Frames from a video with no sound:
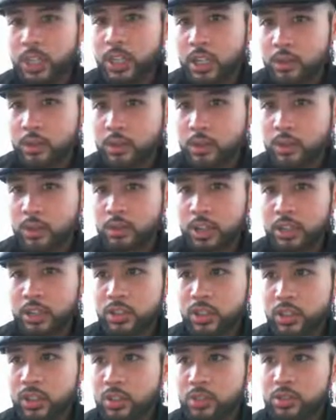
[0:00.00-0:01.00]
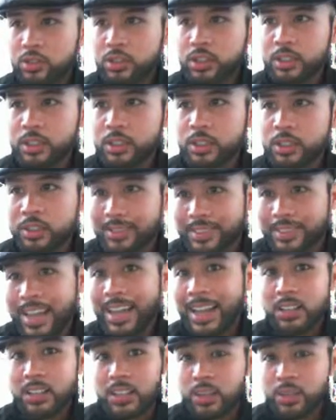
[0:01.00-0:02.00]
it comes to rent-to-owns. It
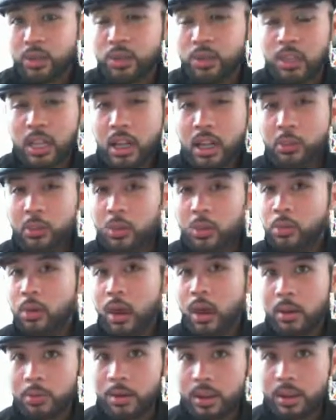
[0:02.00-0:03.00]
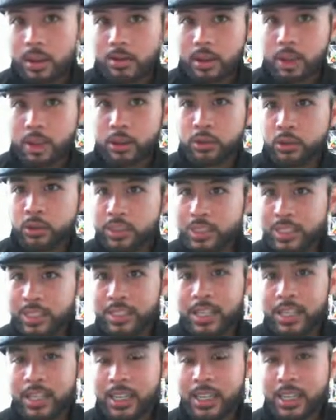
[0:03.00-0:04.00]
has to do a lot with the property, right? Who's going to
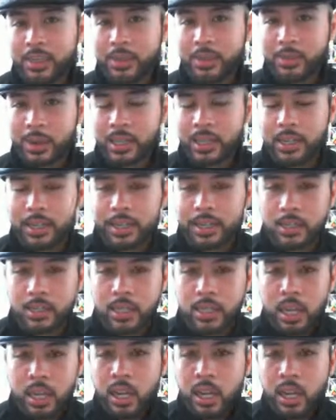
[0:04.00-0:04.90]
take care of the maintenance?